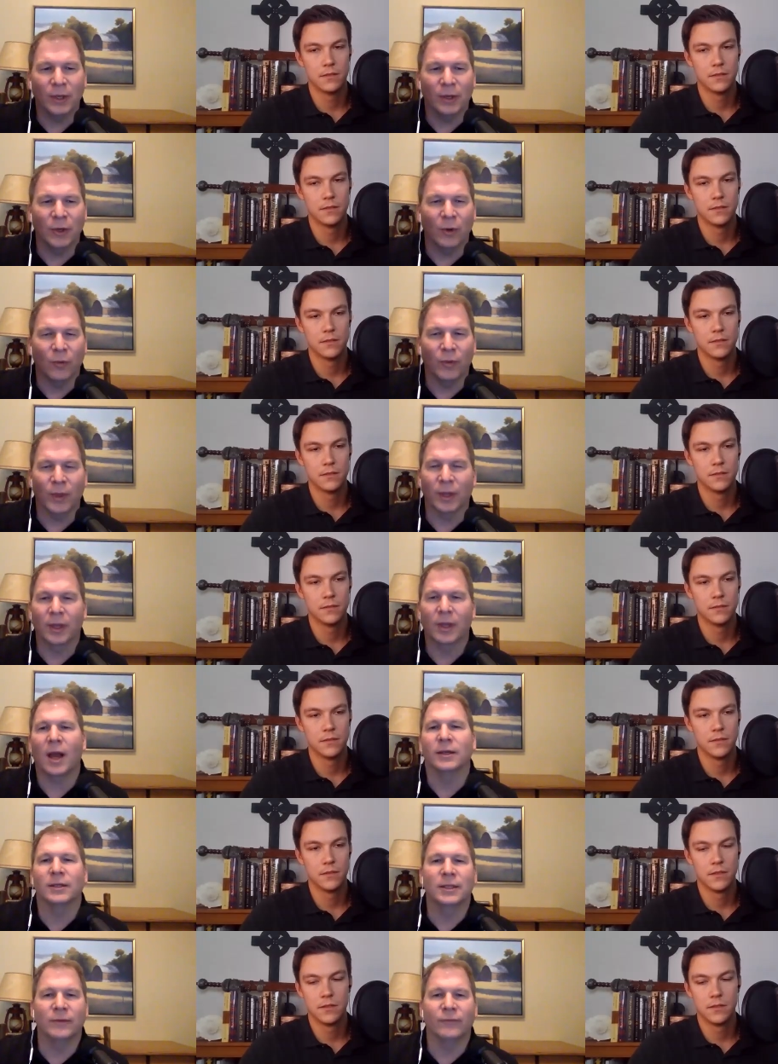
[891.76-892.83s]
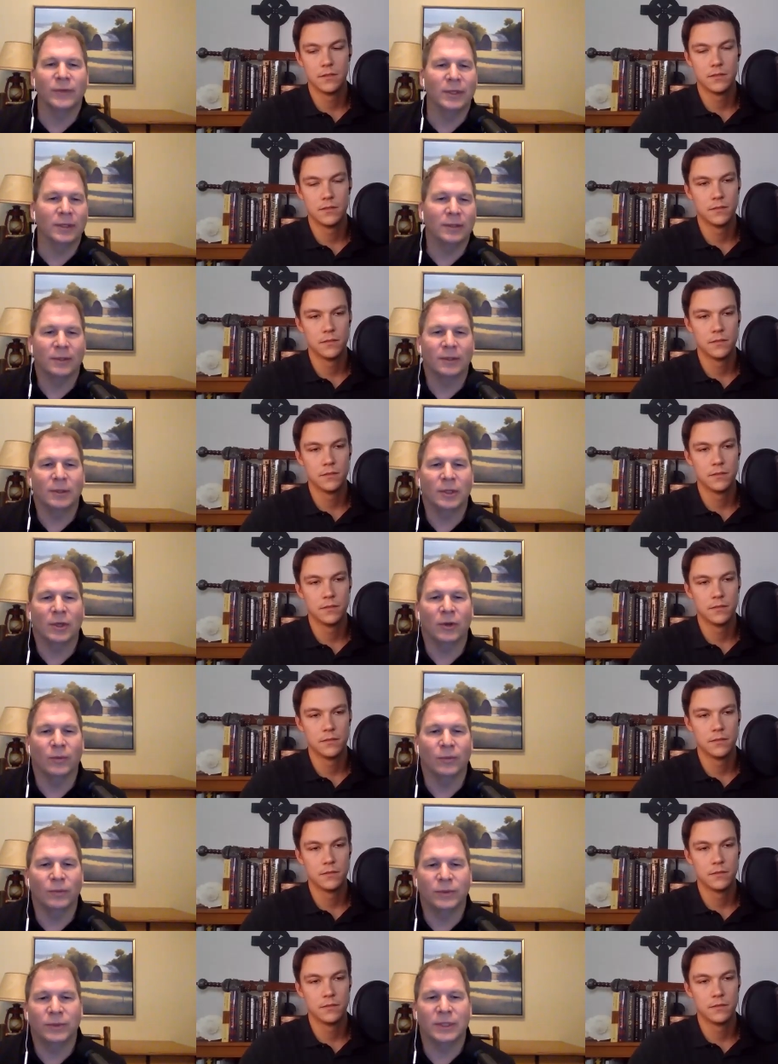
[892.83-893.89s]
Speaker 1: know the god-given you know
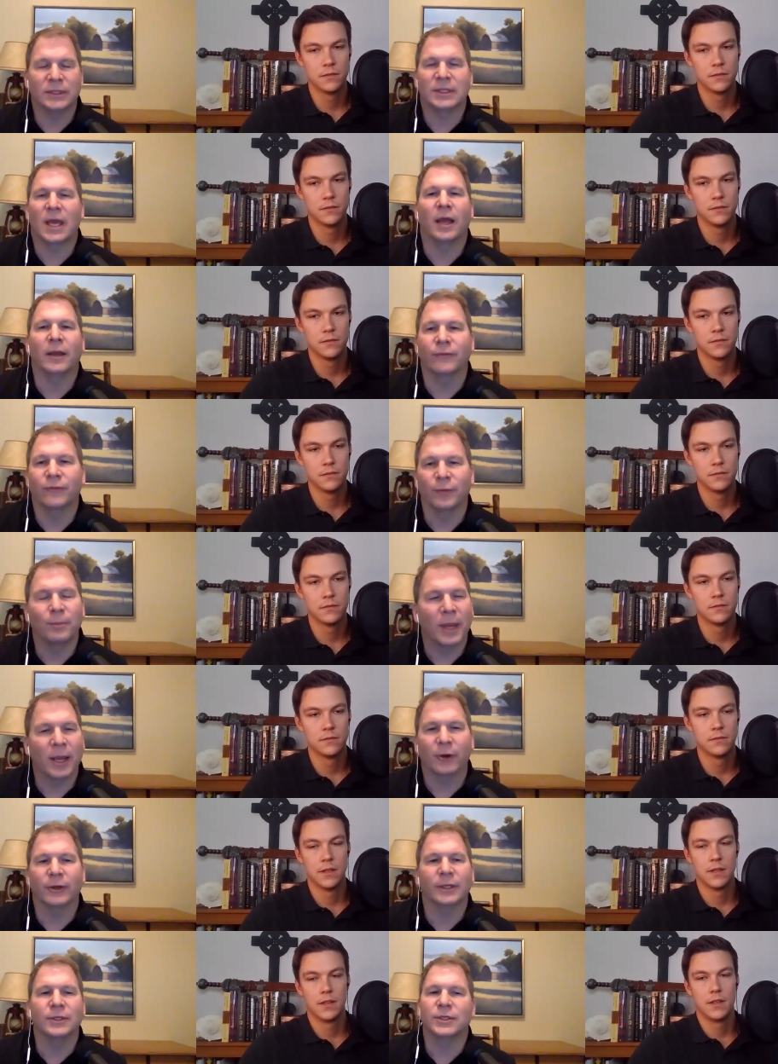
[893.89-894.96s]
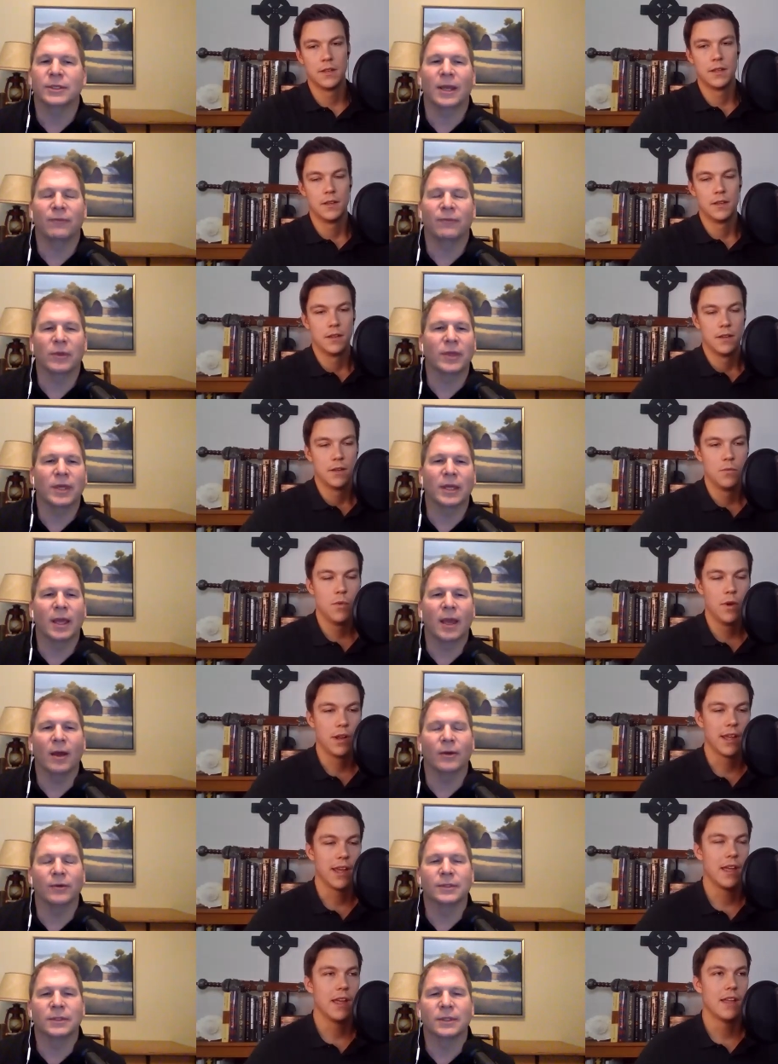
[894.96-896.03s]
design for marriage and everything else
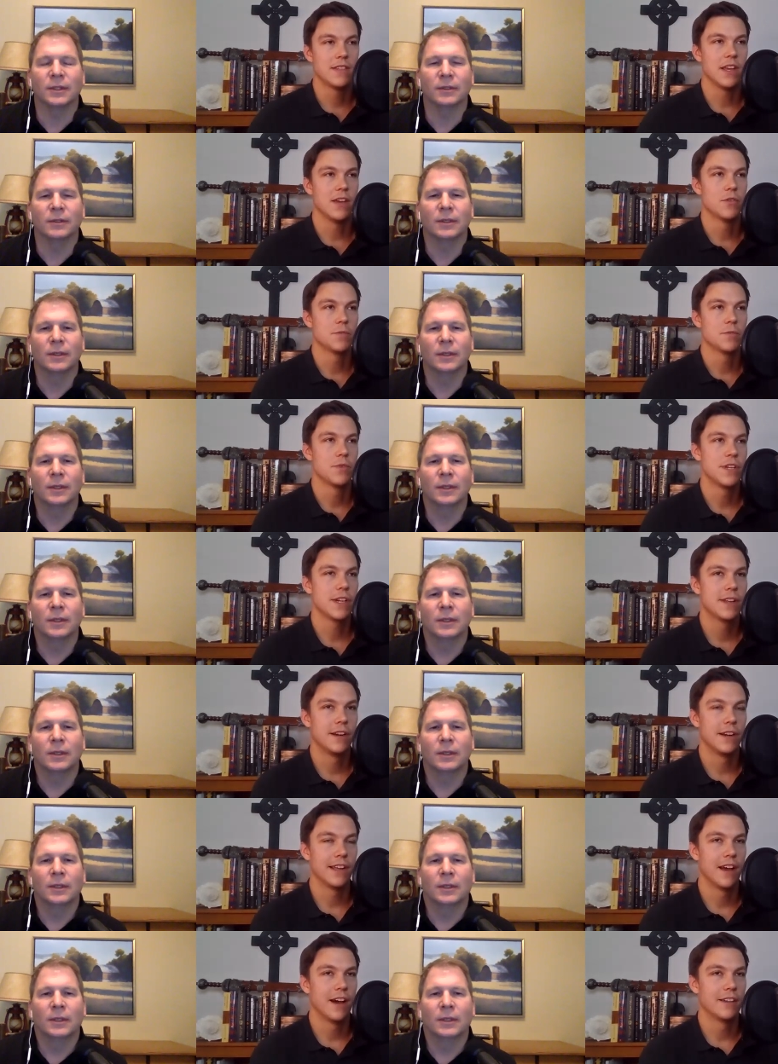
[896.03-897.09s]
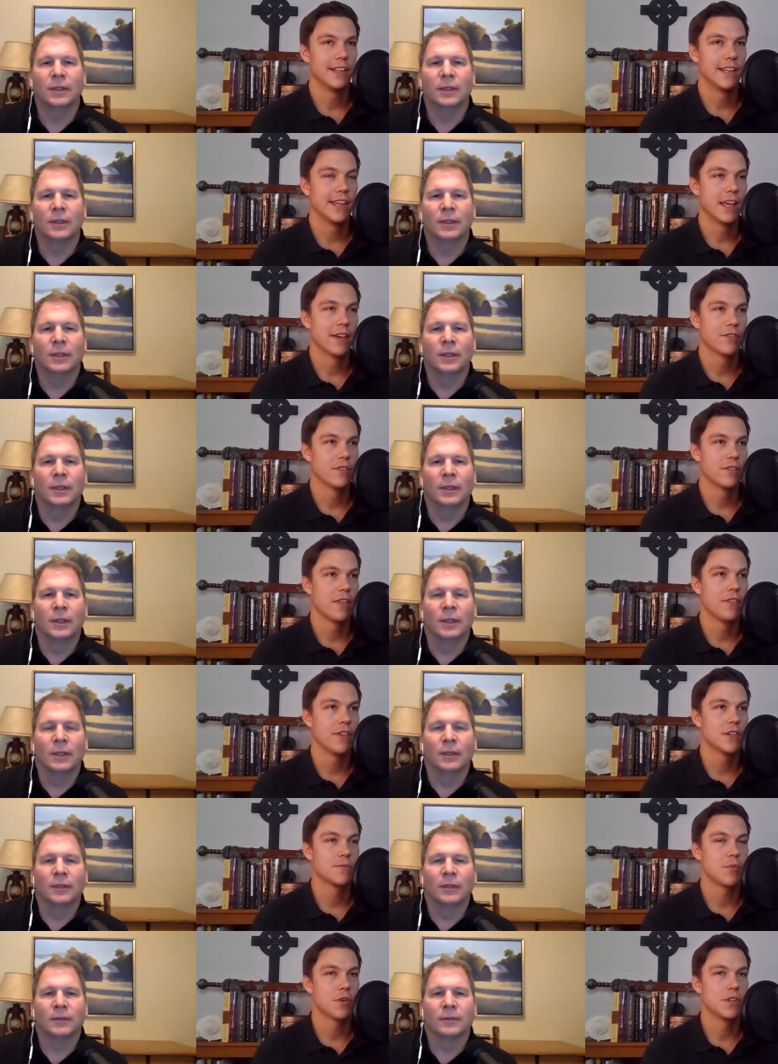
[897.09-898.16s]
well it, and, it,
Speaker 2: it, was particularly ugly given
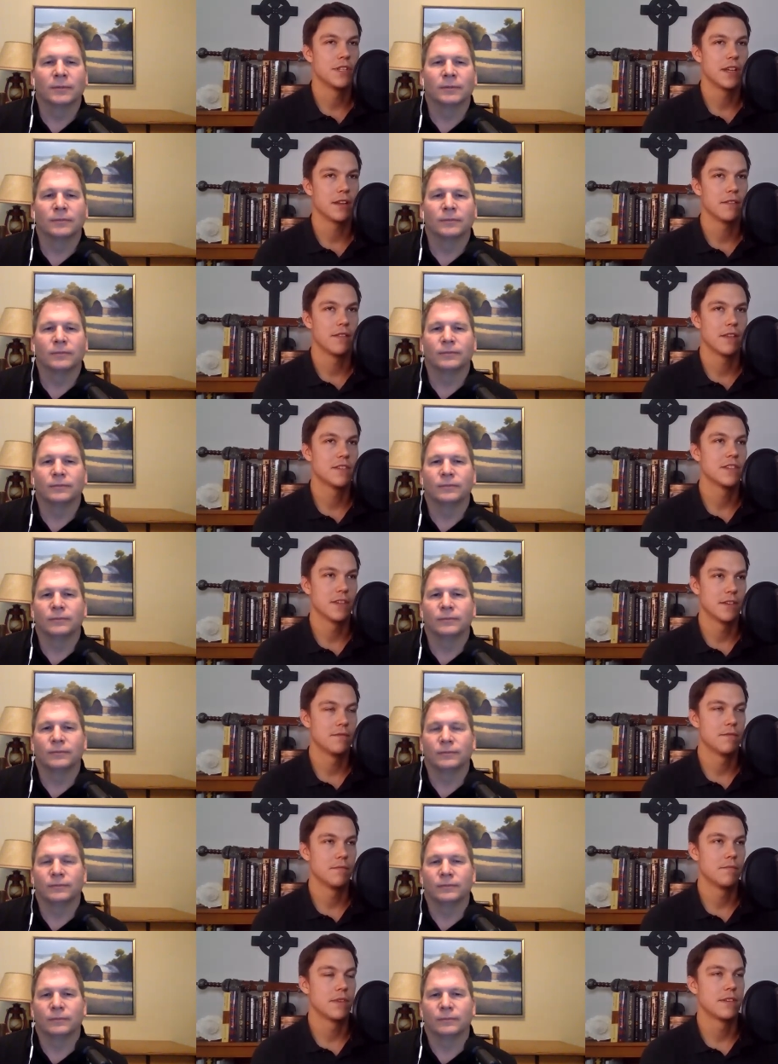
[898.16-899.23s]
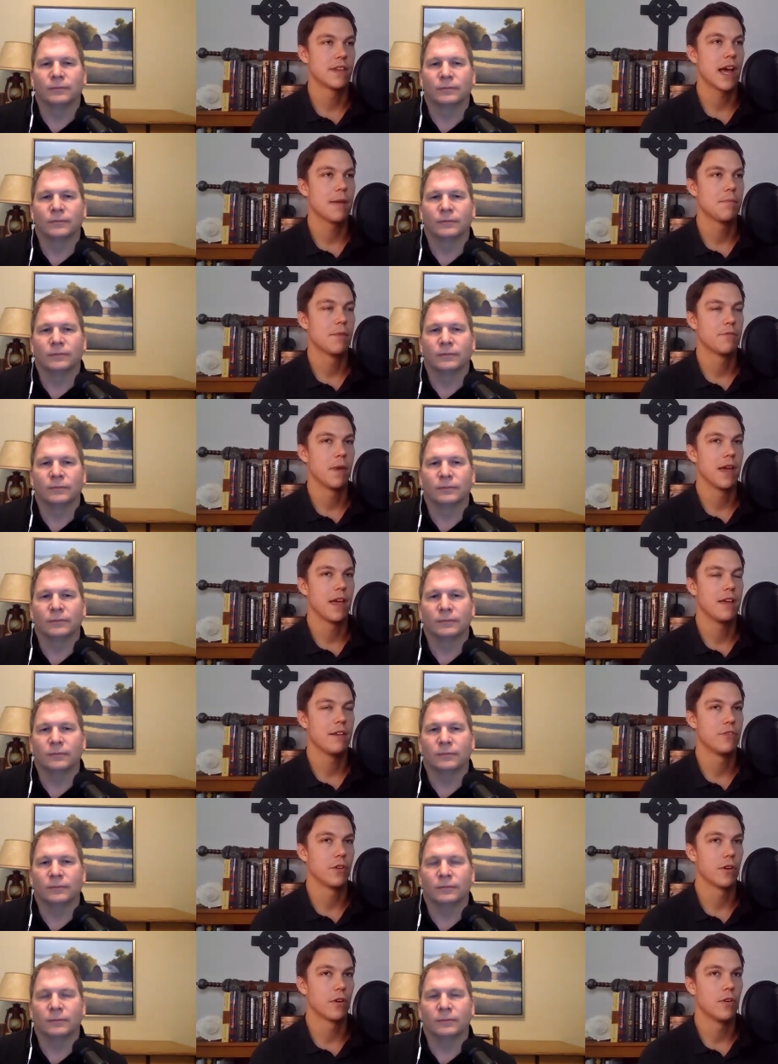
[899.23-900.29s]
that this partic- this type of
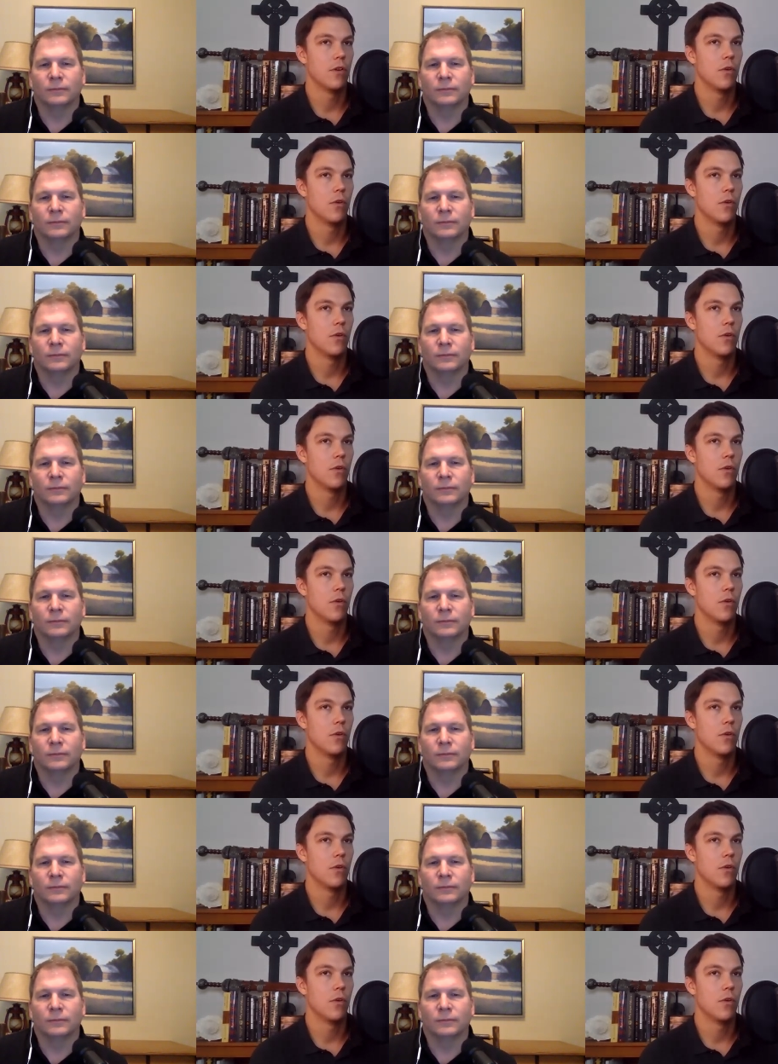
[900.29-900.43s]
behavior